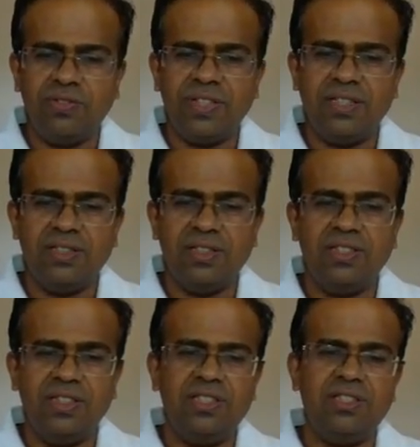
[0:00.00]
cancer
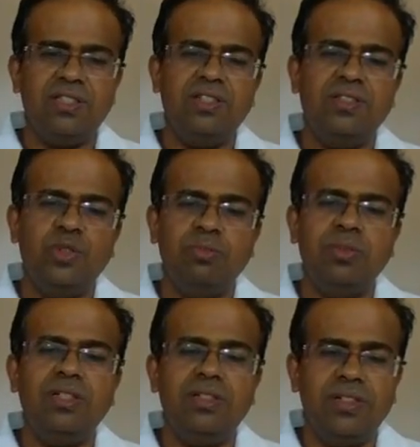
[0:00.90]
suggests tumor
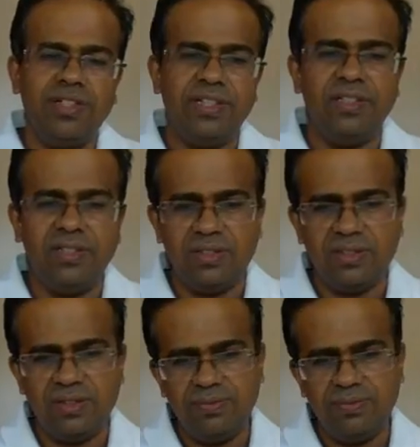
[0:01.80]
recurrence.